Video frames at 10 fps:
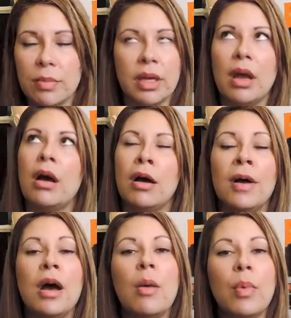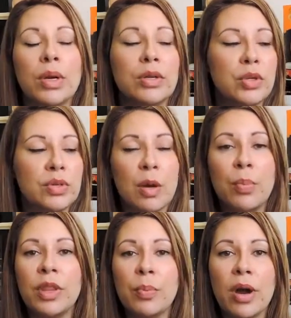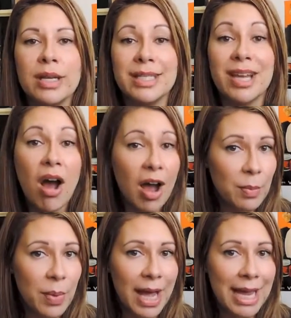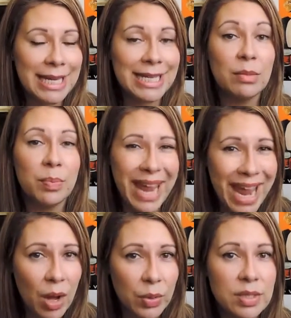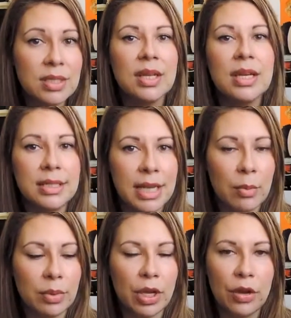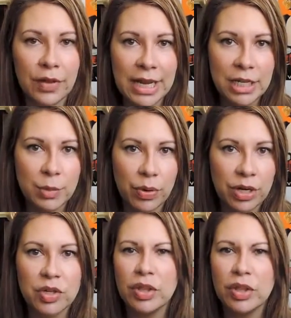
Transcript: I'm thinking, oh, well, what I'll do is I'll put the prices I paid in pounds down below for each brush.